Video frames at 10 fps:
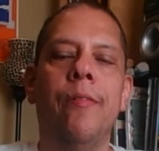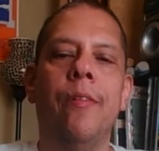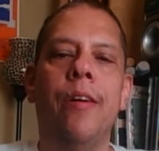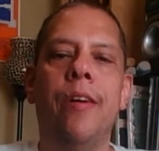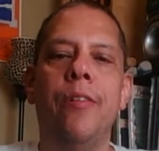
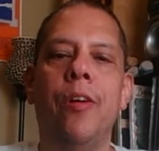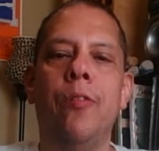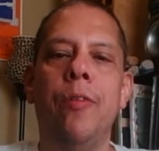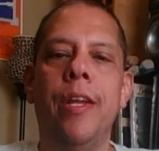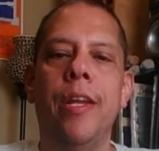uh,
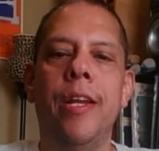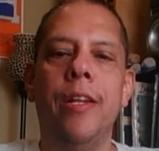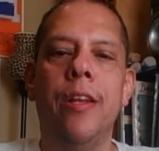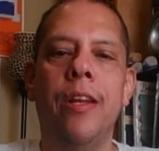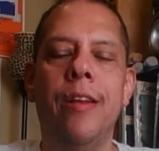don't dig
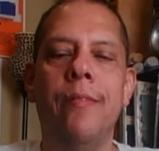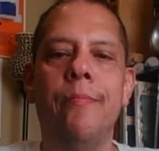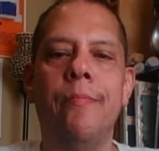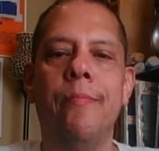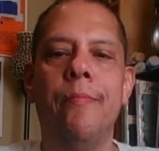it.
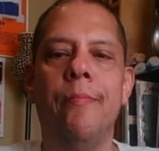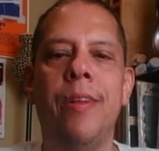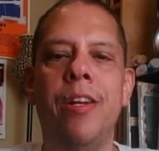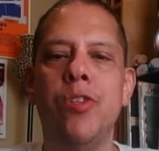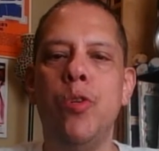
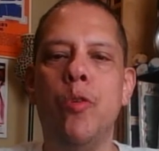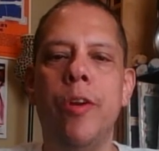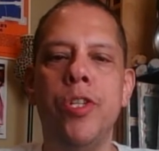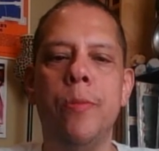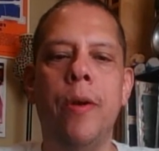Not too
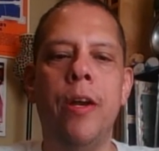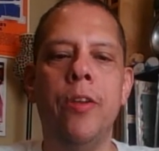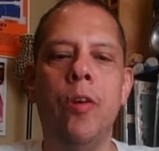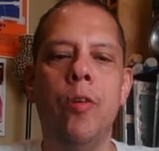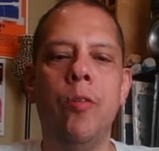crazy about
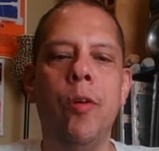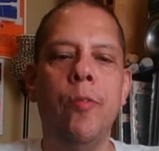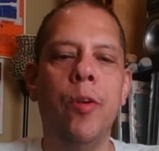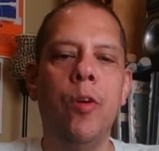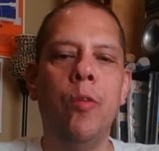Yoko
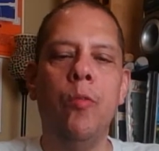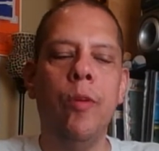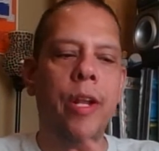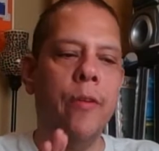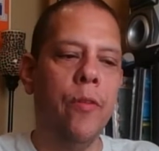Ono,
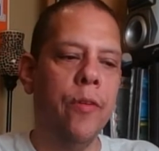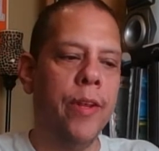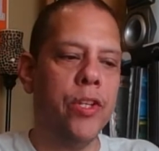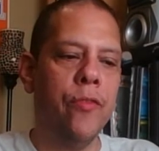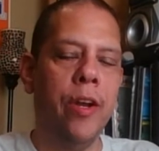whatever,
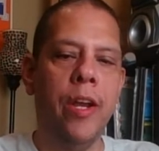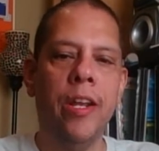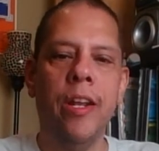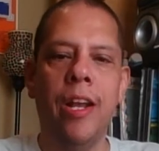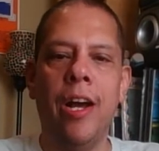that's
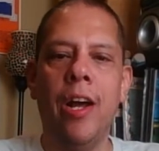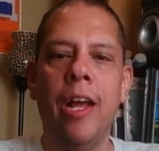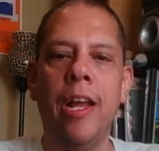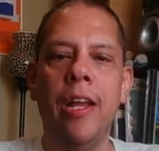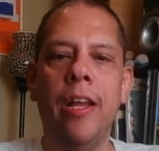fine.
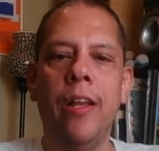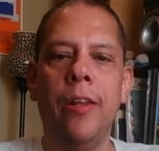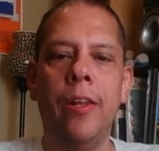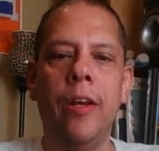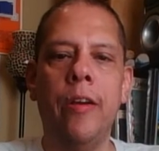I
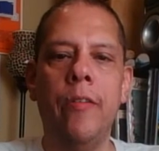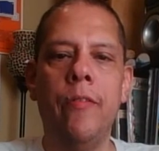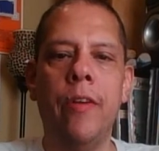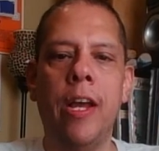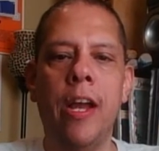love,
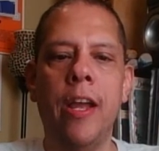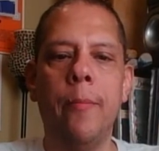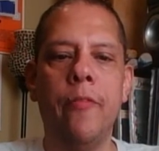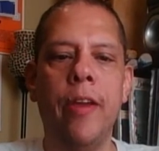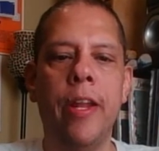I
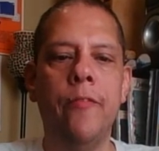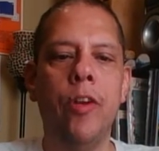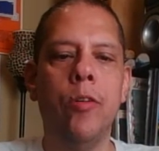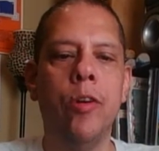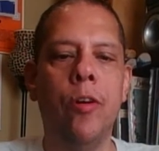am a fan of
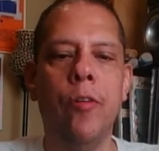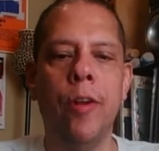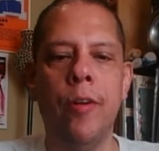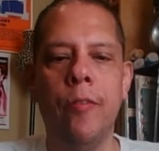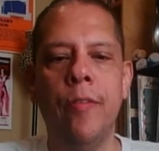Yoko
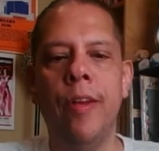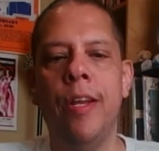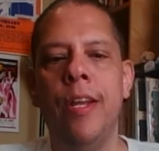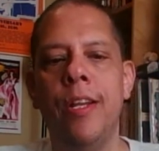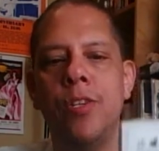Ono.
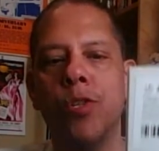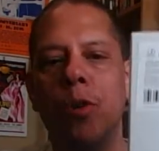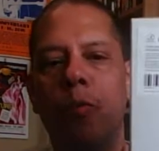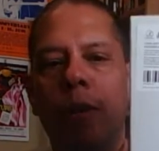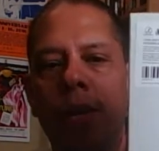
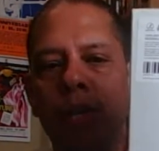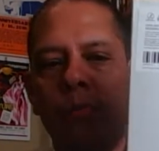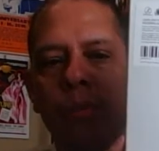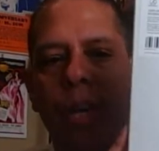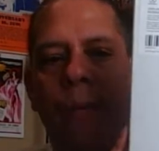So when this
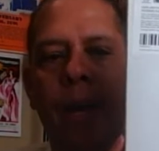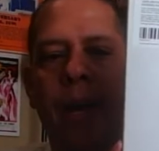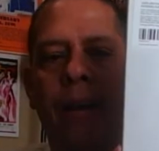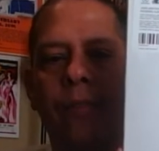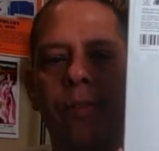was coming
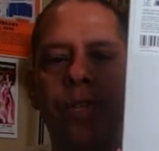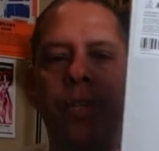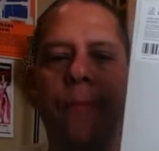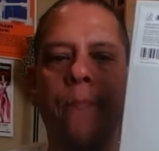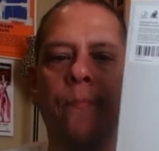out,
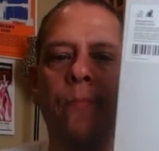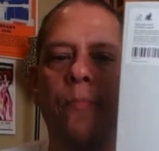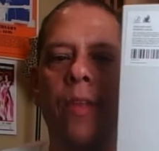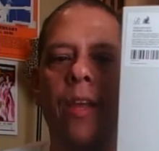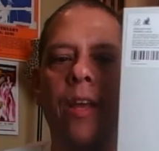
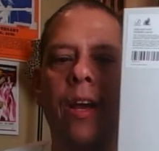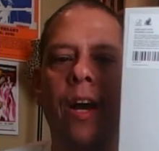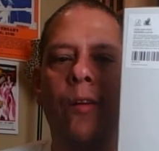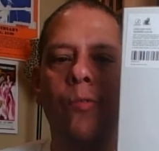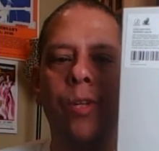
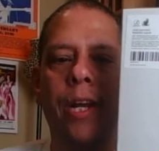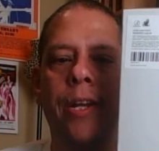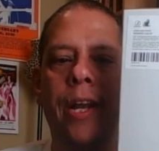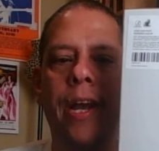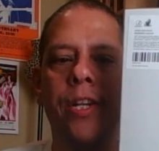I was glad
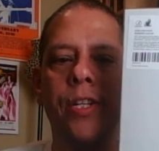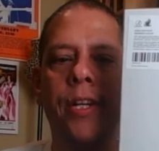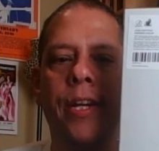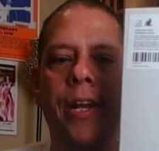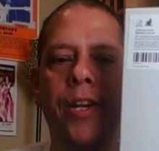to add it to the
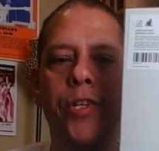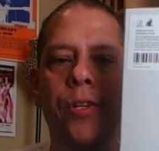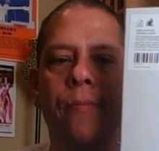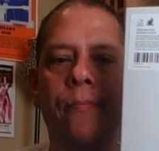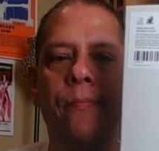
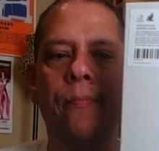collection.